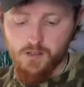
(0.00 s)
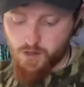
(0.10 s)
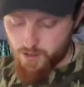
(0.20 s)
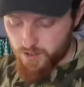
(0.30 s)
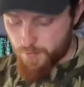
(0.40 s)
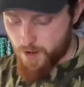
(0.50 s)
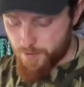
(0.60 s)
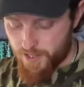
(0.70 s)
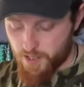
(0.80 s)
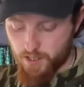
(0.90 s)
So I'll take my
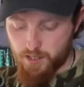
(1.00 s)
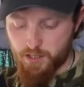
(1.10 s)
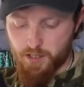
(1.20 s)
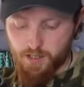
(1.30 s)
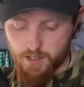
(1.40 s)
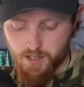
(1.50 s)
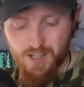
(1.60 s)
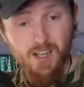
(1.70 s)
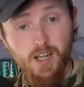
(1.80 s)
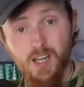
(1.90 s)
bag.
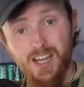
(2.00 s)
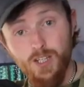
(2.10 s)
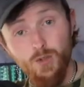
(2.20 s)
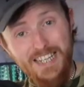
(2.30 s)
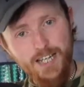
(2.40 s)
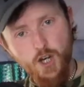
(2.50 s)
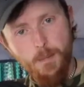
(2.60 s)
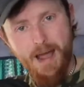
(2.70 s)
And you take your